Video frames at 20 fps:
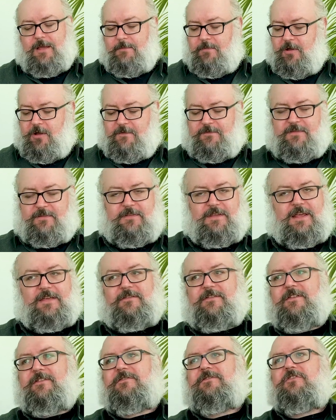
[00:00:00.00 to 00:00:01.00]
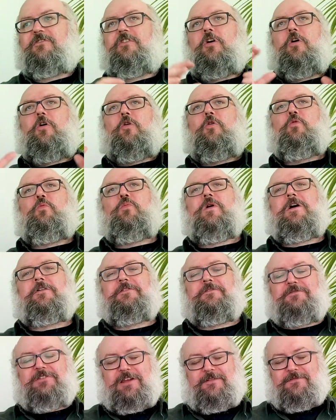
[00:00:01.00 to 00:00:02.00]
But after this, there's just a whole
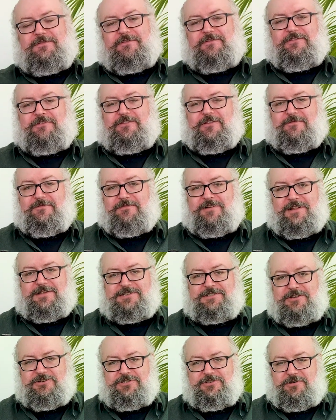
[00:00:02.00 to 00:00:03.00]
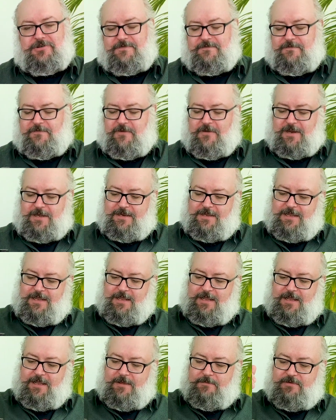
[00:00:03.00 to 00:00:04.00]
wealth of different stuff from Glen Scotia you can find.
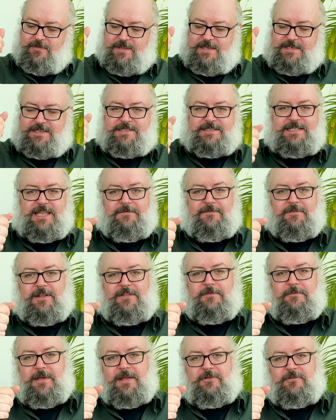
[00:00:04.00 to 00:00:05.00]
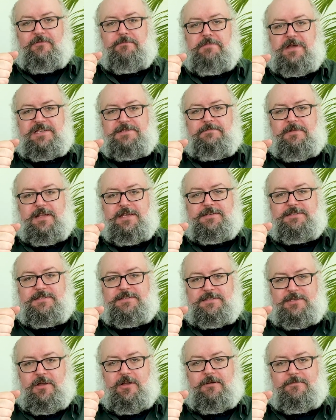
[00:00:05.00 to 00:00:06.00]
But this is definitely the best place to
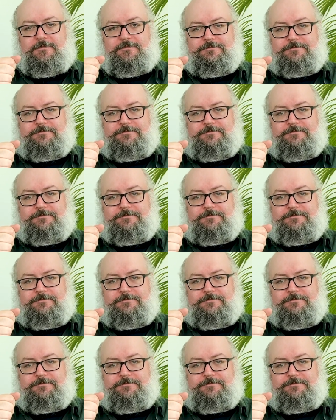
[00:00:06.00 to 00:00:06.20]
start.